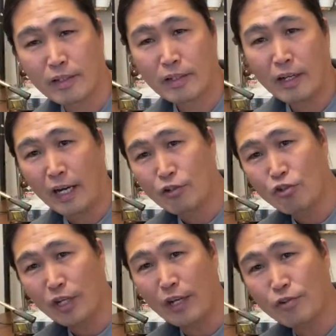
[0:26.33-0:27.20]
I
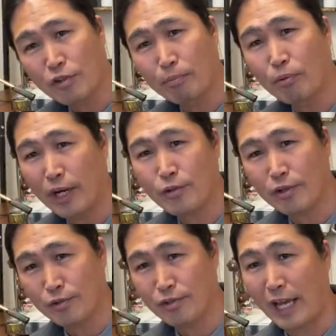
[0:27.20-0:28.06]
changed the pressure
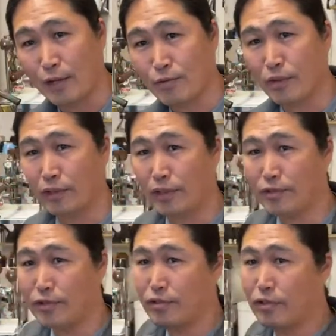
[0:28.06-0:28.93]
stat. So
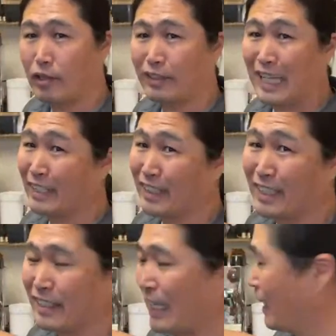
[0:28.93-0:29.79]
this is the
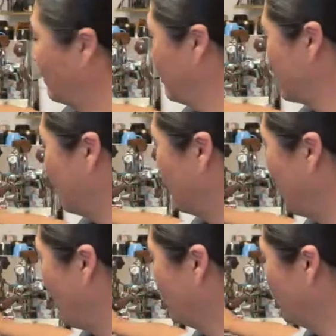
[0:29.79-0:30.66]
1990s uh,
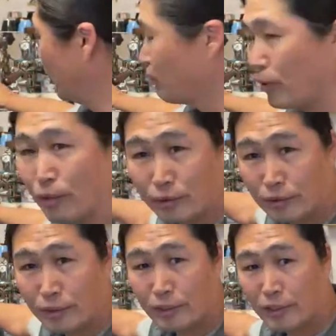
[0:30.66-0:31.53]
La Pavoni Pro.
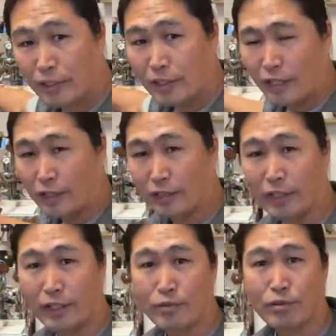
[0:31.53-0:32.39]
And
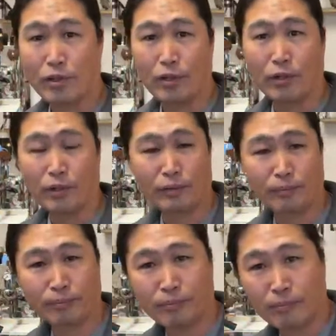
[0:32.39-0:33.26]
then so
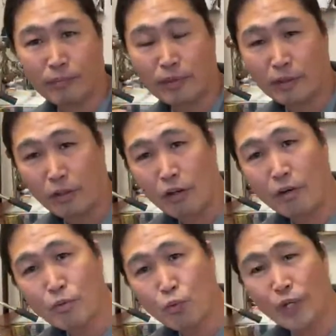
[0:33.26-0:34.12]
it
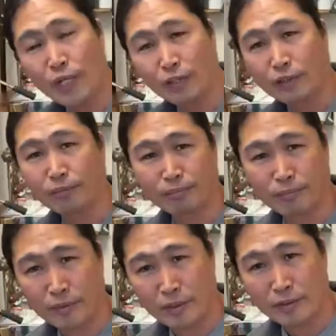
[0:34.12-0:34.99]
comes with,
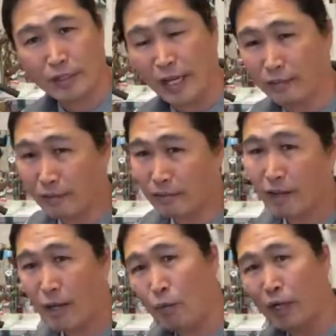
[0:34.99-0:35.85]
so at the
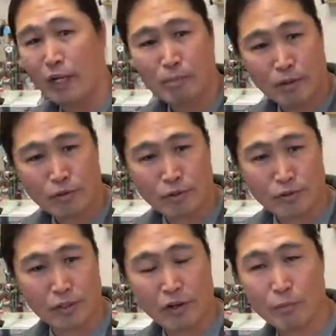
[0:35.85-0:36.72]
time when I purchased it,
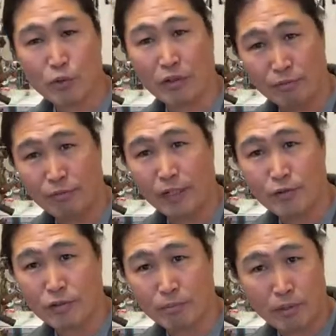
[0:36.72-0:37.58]
it comes with a
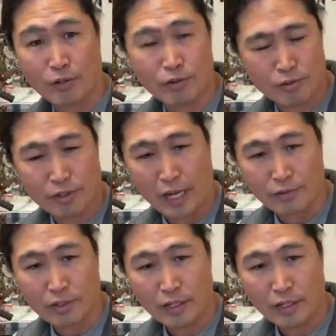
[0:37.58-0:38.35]
fixed pressure stat.